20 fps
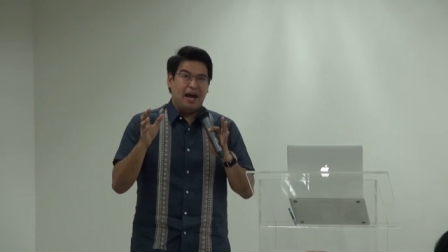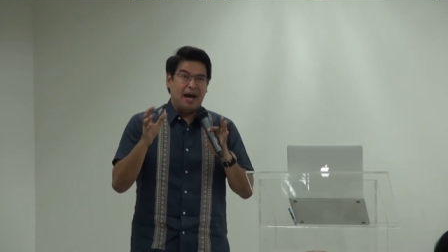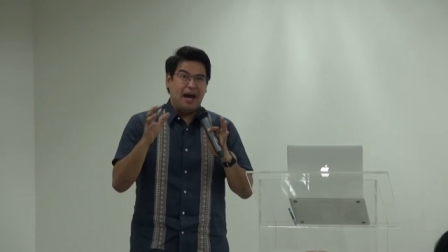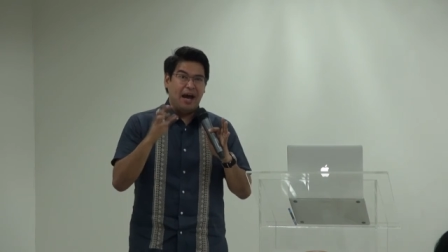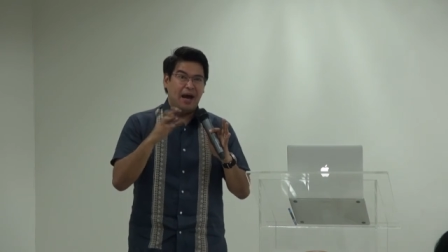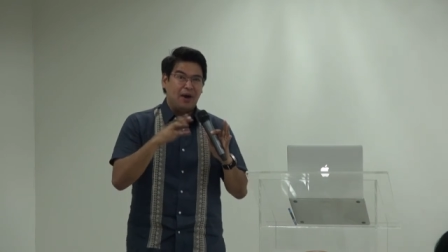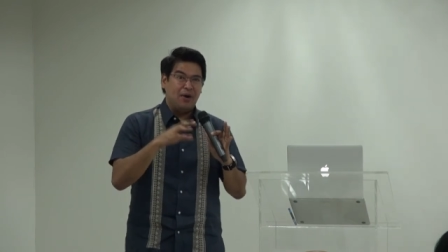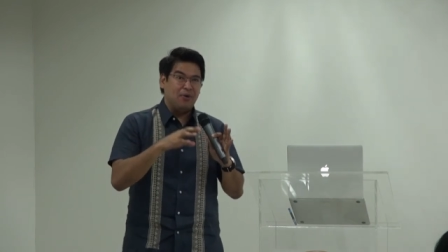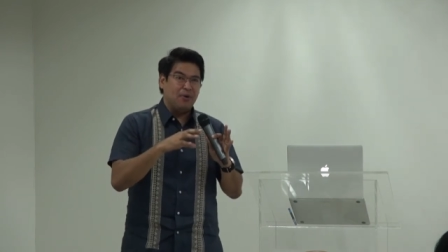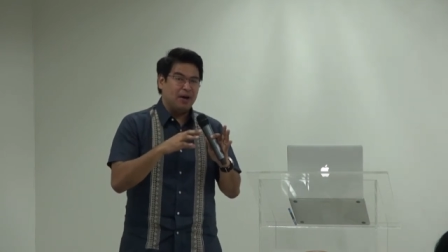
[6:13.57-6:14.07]

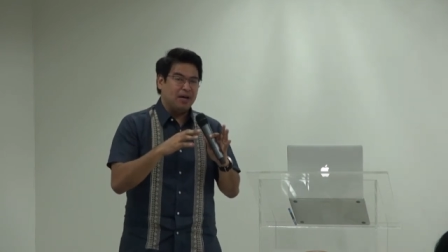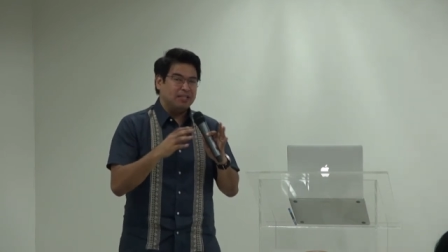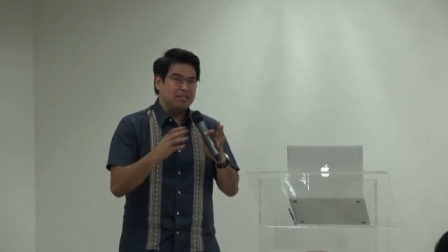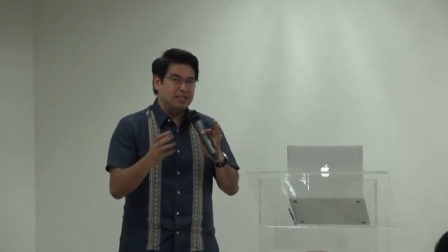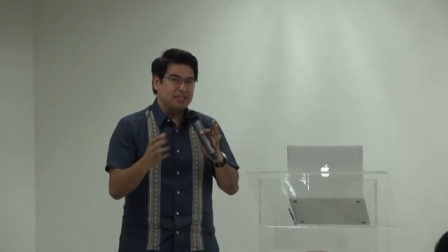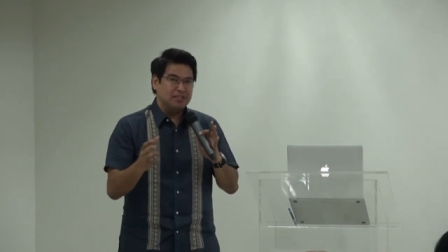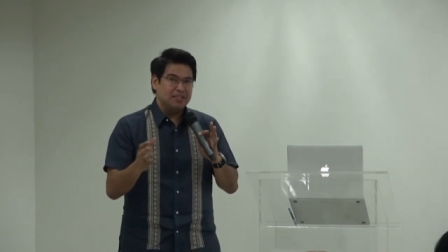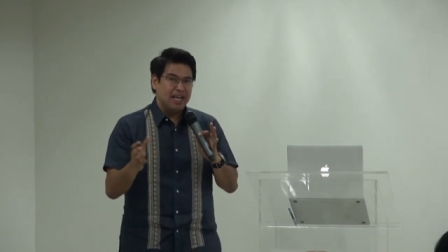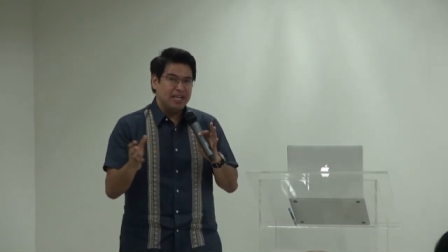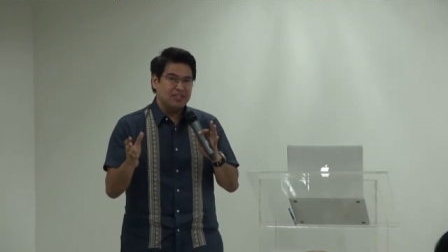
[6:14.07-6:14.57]
how, uh,
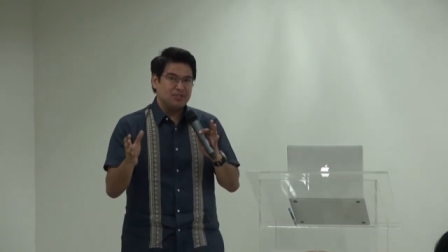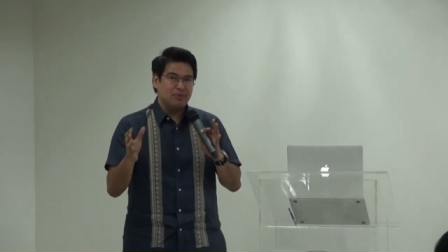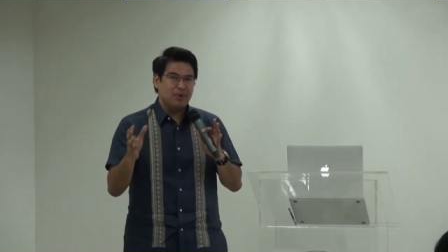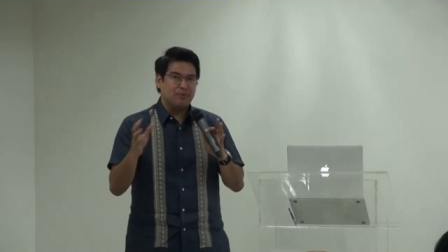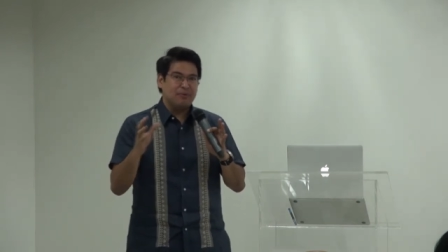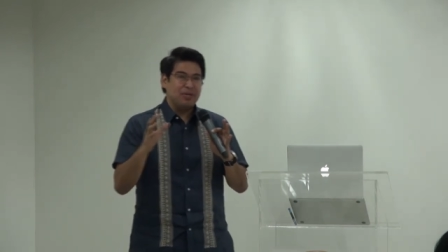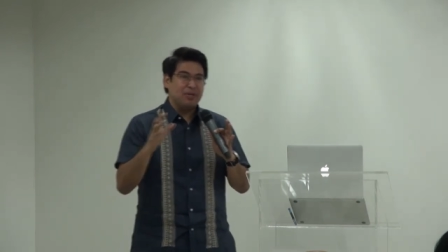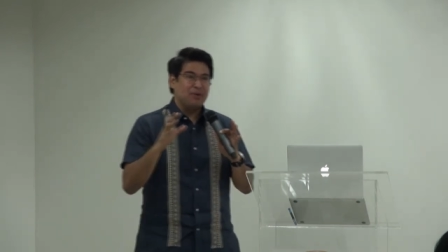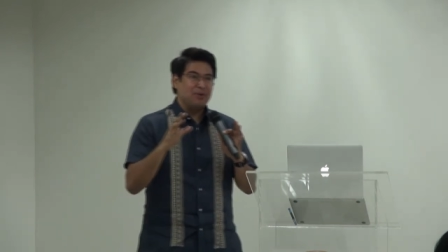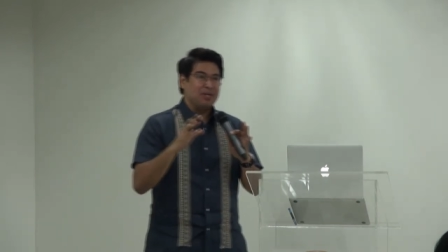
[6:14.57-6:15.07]
th that's
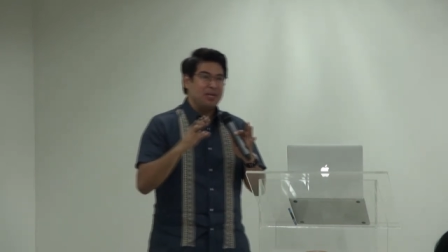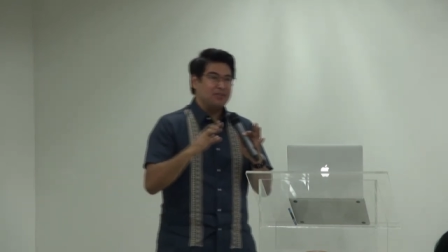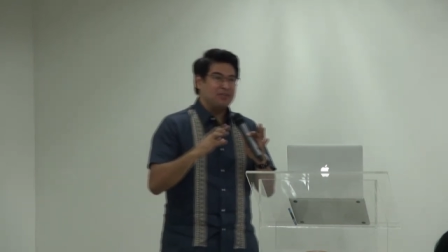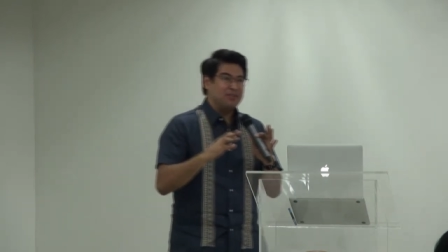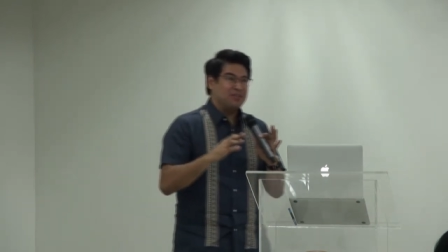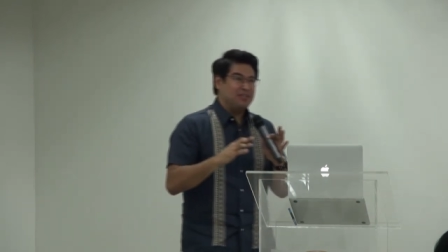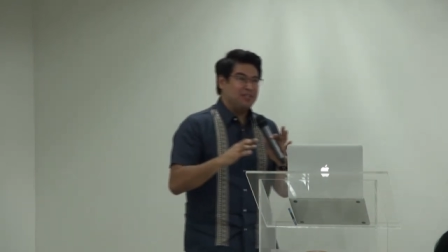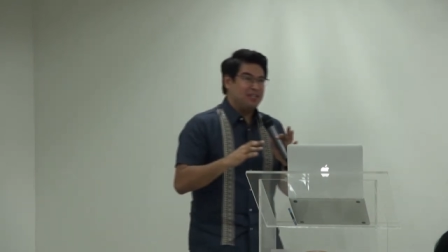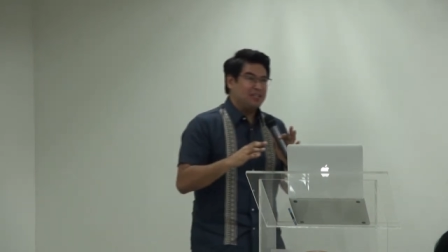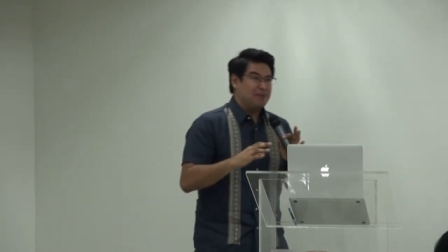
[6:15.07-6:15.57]
where we go now
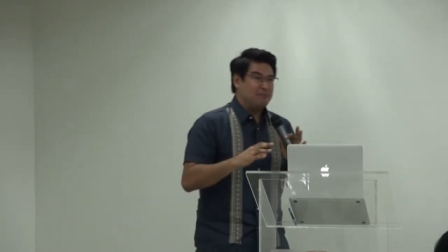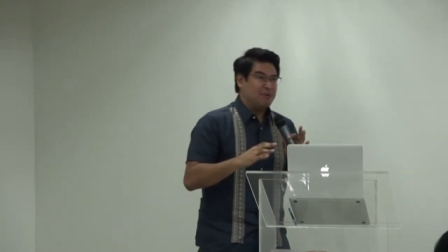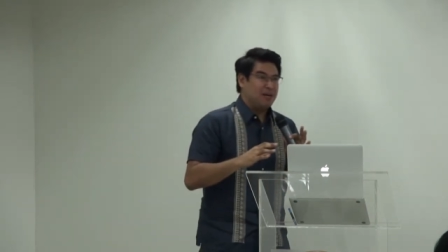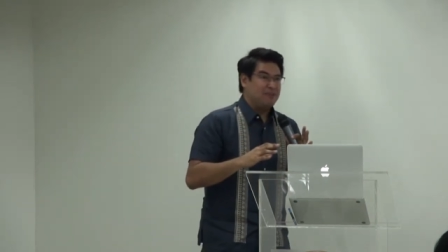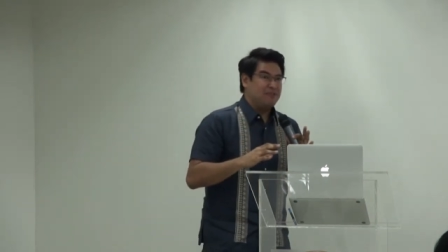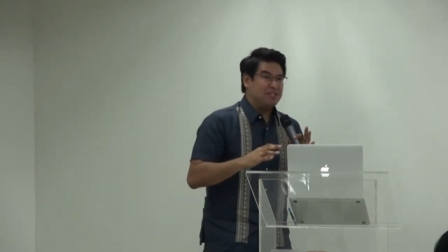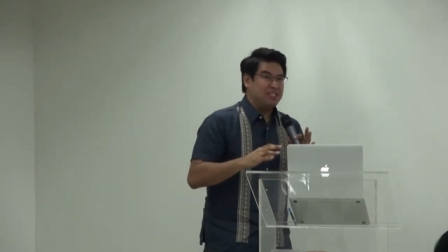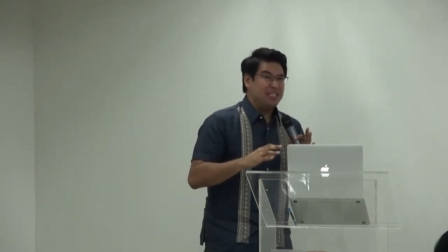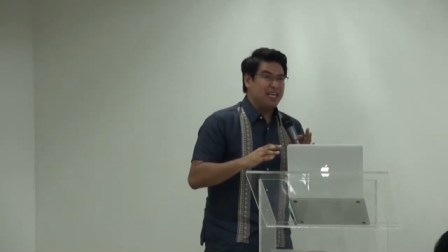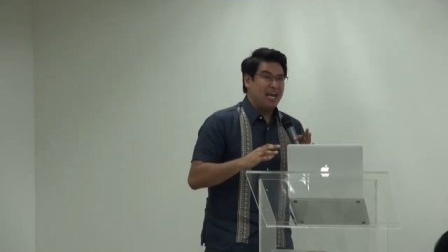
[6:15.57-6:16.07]
to the Data
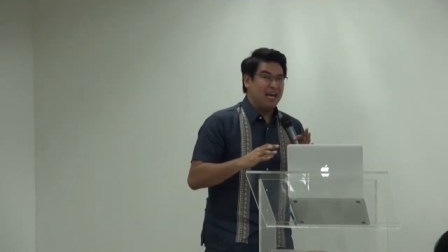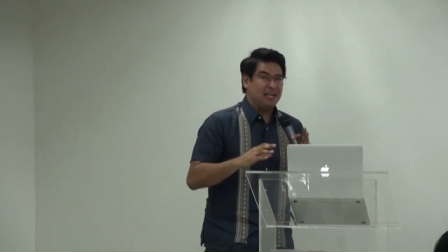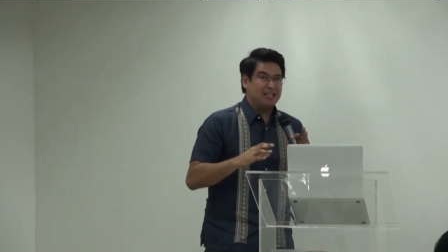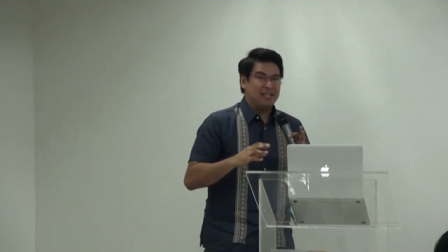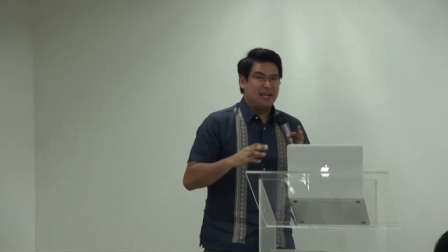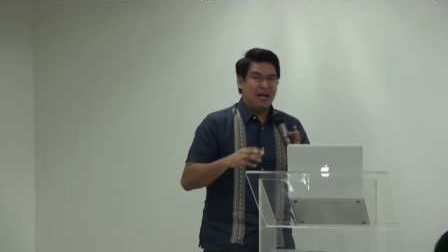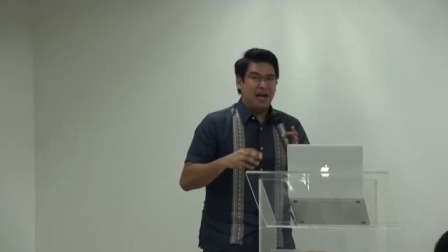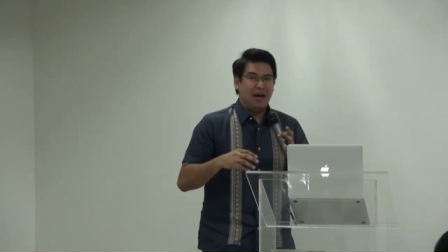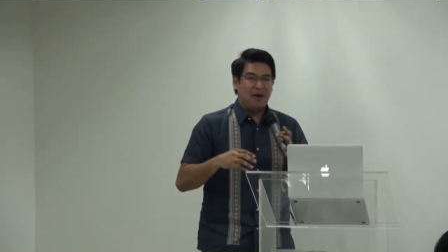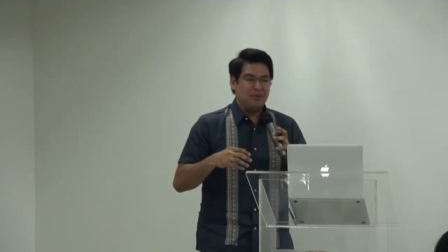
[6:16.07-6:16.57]
Privacy Act.
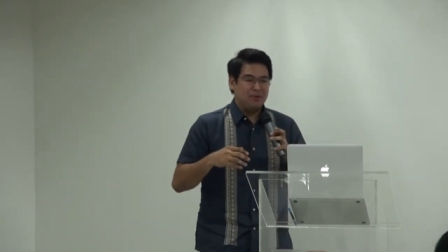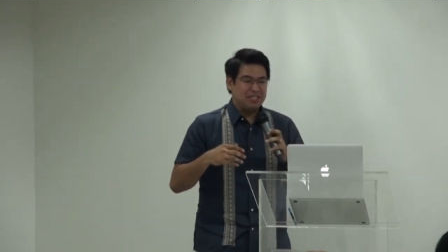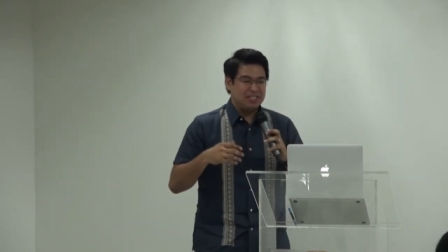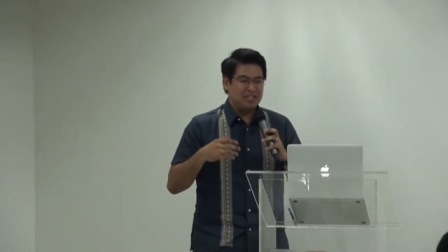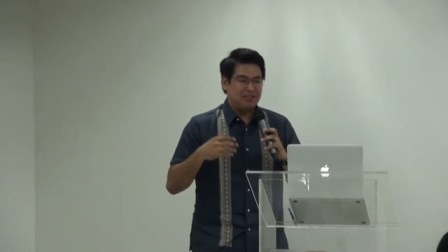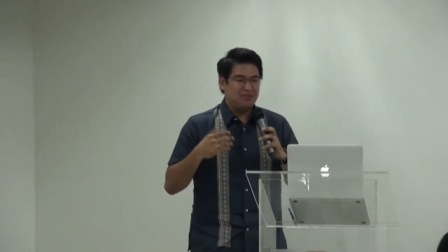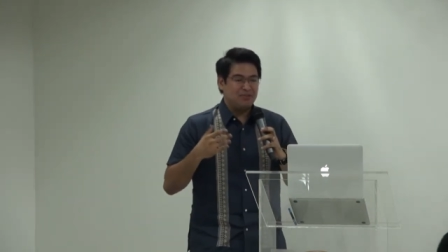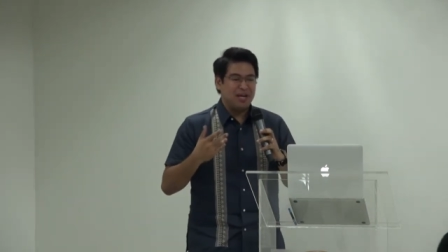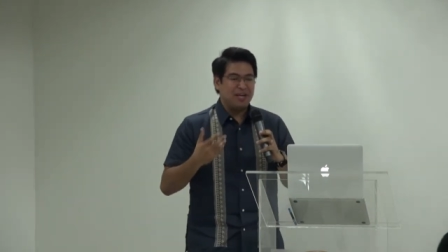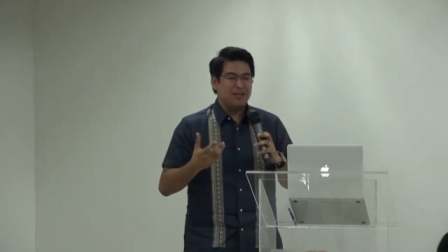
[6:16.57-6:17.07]
How
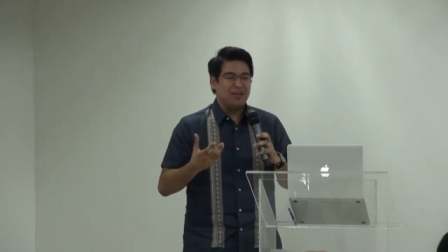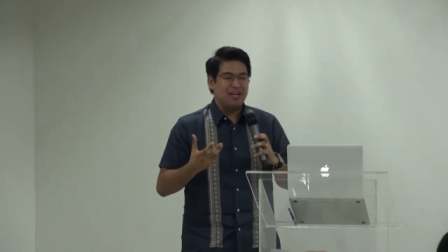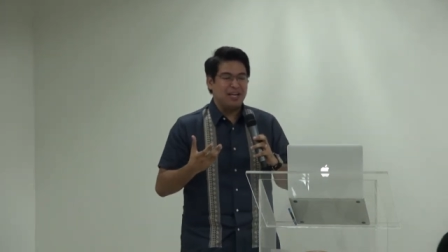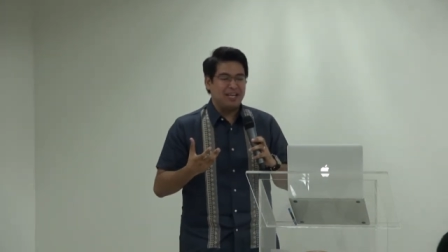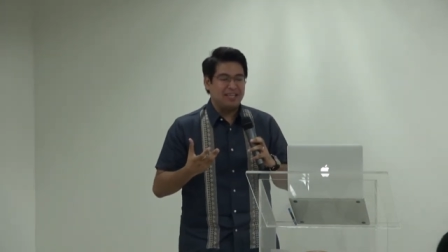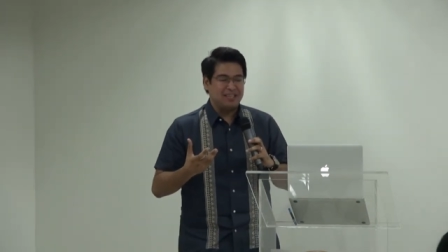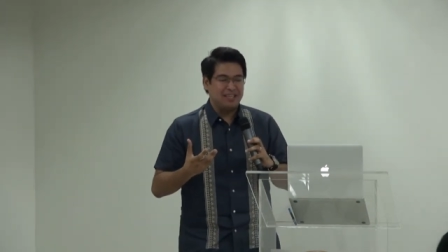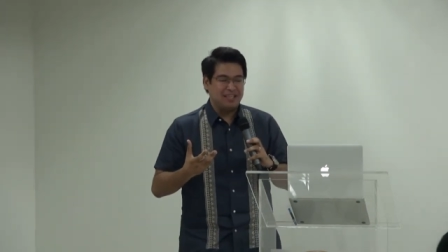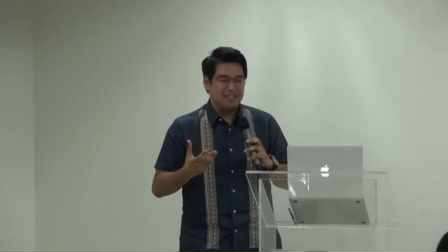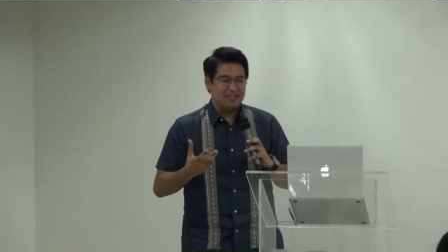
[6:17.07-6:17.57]
is it
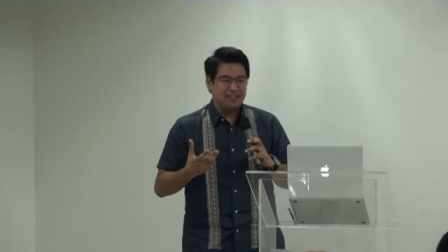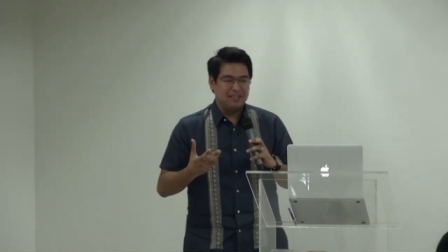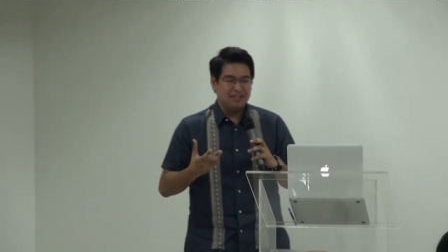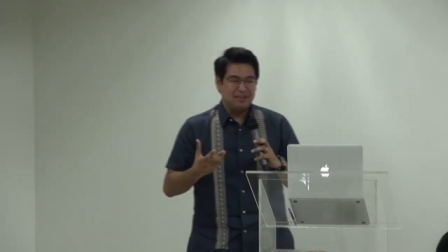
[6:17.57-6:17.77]
regulated?